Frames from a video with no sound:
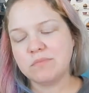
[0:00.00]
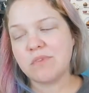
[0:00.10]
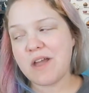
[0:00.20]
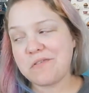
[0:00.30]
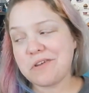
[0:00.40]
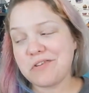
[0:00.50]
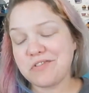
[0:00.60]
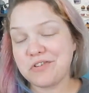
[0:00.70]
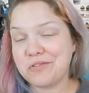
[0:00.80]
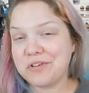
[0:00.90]
That's
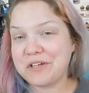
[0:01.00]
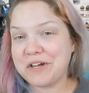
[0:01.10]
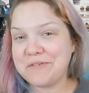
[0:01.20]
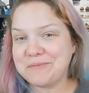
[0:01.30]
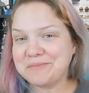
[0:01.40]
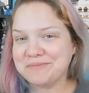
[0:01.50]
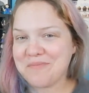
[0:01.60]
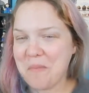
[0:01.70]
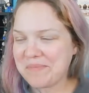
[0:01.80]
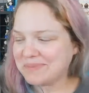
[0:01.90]
actually really good.
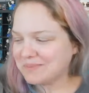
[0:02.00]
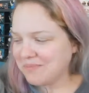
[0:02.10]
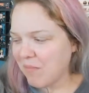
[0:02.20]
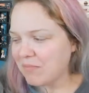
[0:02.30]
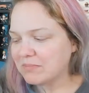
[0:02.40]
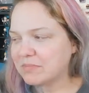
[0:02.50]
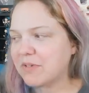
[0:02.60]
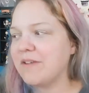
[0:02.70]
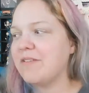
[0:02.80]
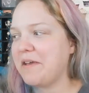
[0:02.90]

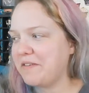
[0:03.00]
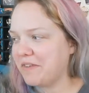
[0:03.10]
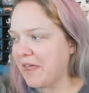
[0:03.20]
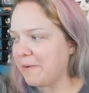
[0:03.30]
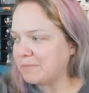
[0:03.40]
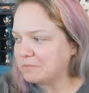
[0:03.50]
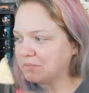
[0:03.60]
It tastes like,